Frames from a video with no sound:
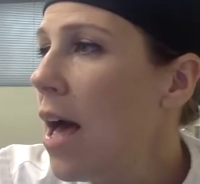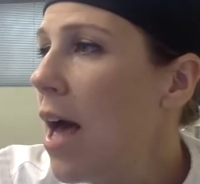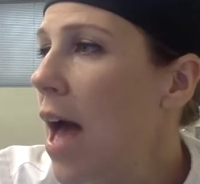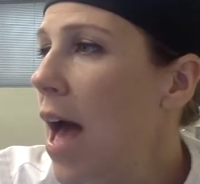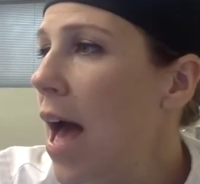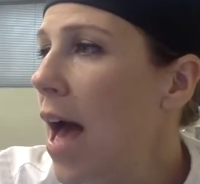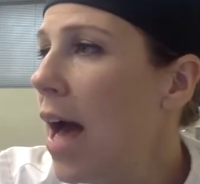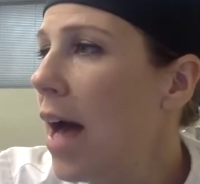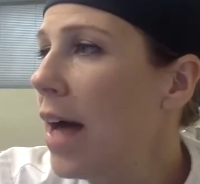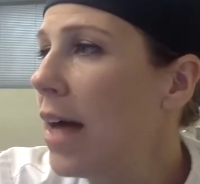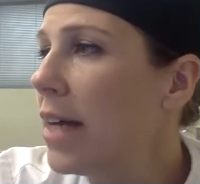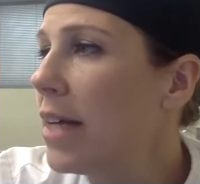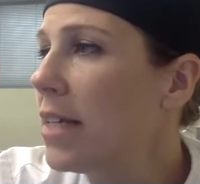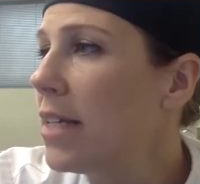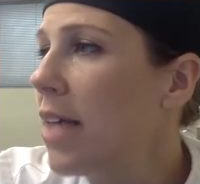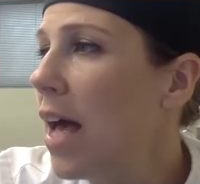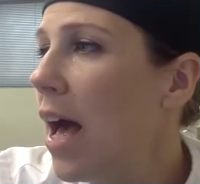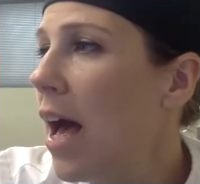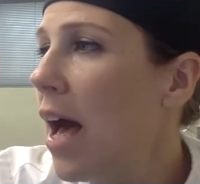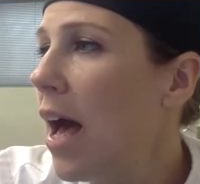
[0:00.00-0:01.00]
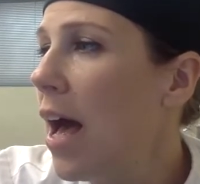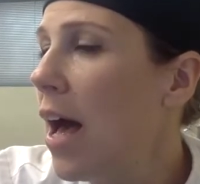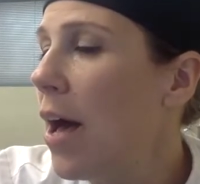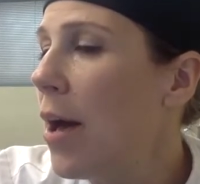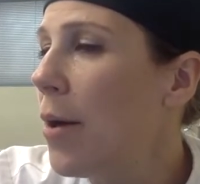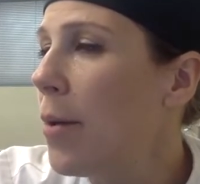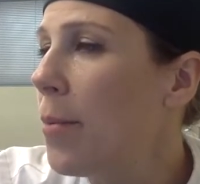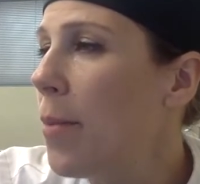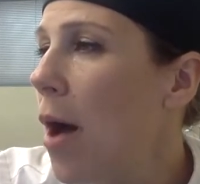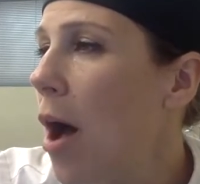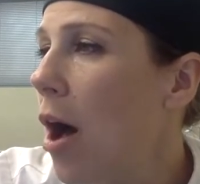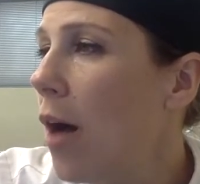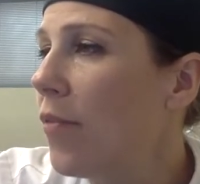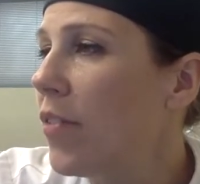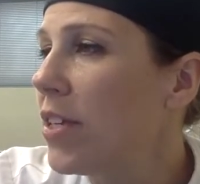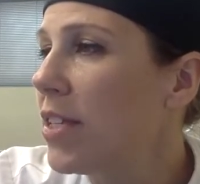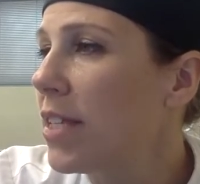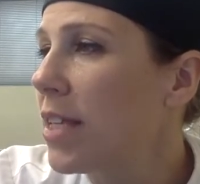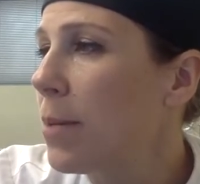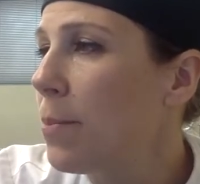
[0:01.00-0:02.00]
And
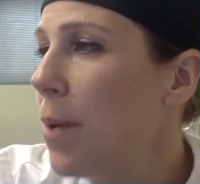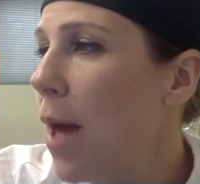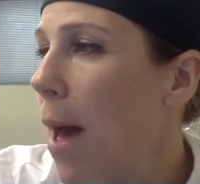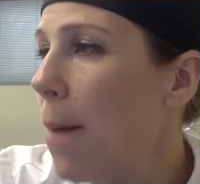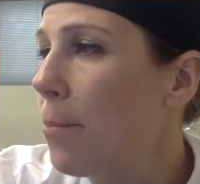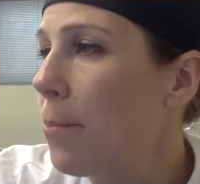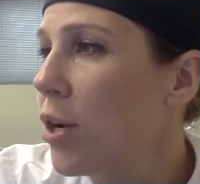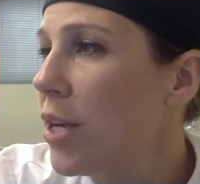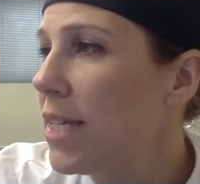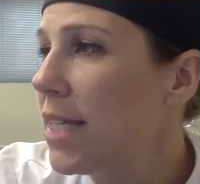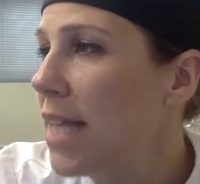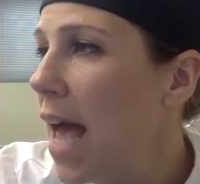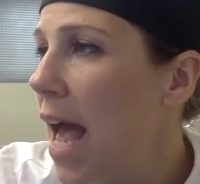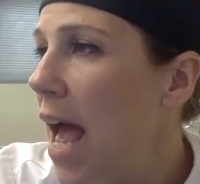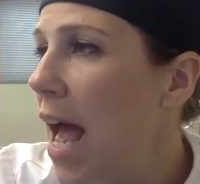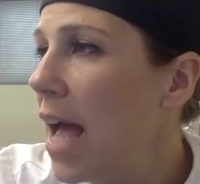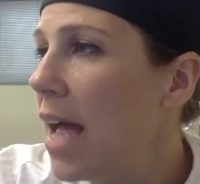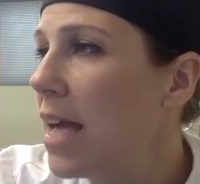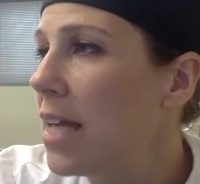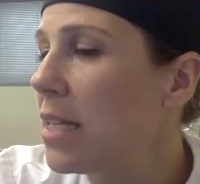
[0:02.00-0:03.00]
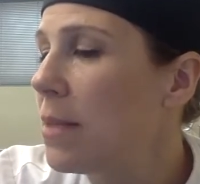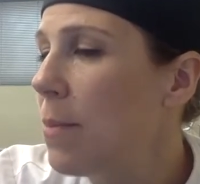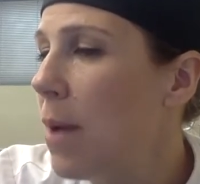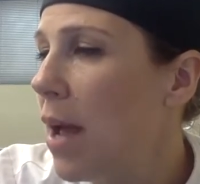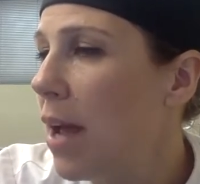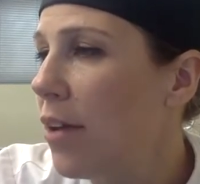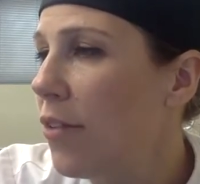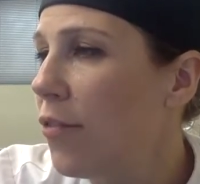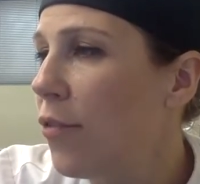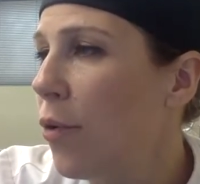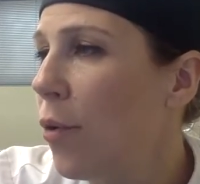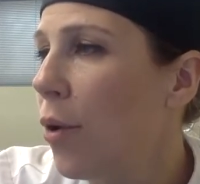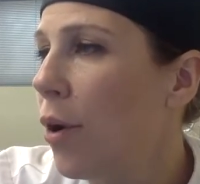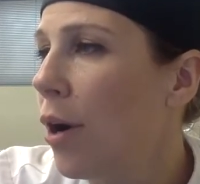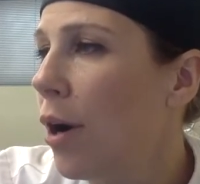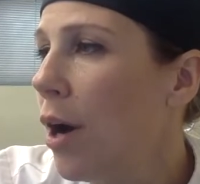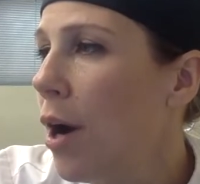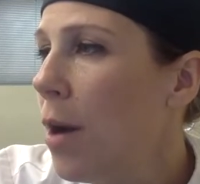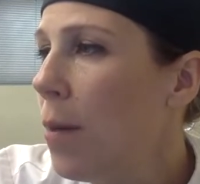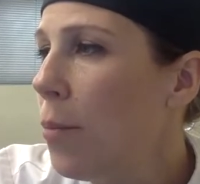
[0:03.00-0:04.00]
obviously pâte brisée is made
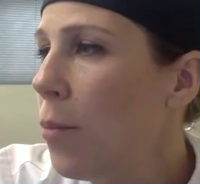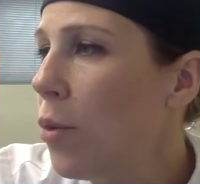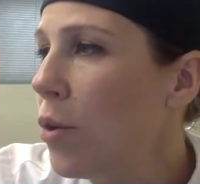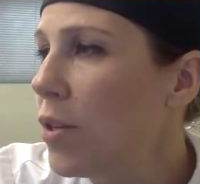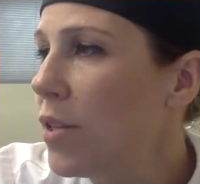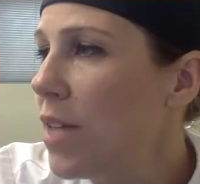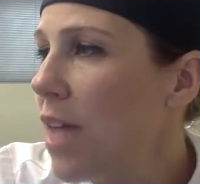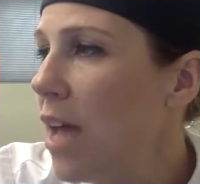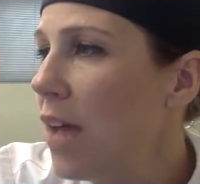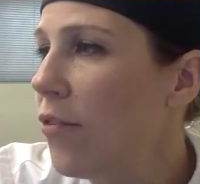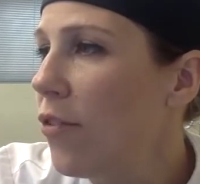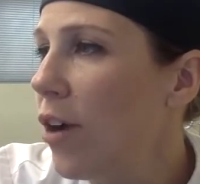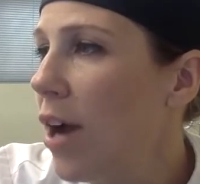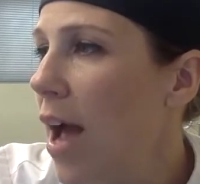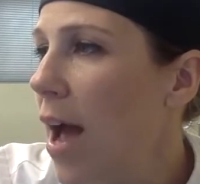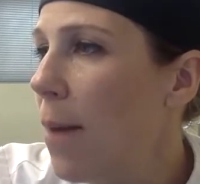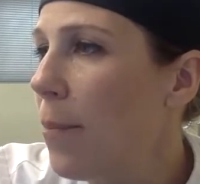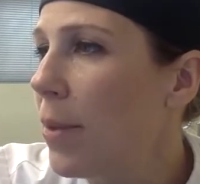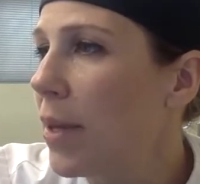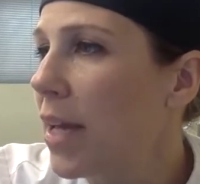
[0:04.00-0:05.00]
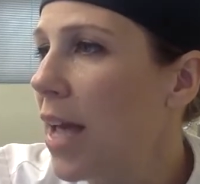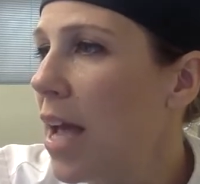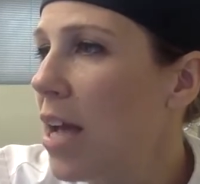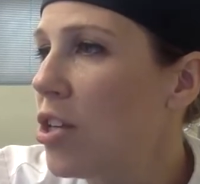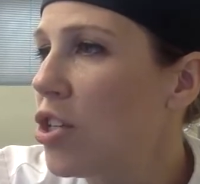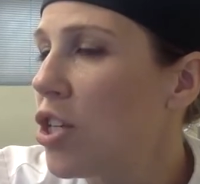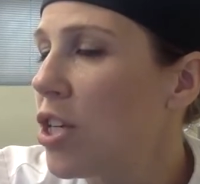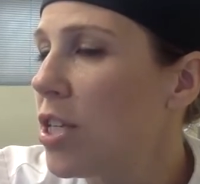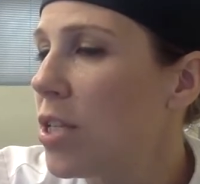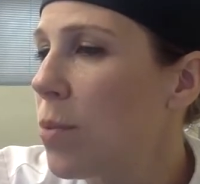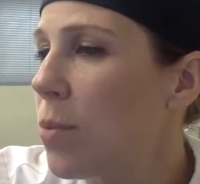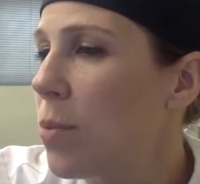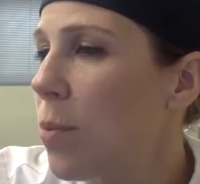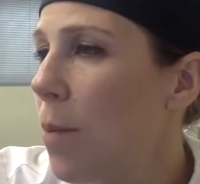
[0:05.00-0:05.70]
for more savory applications,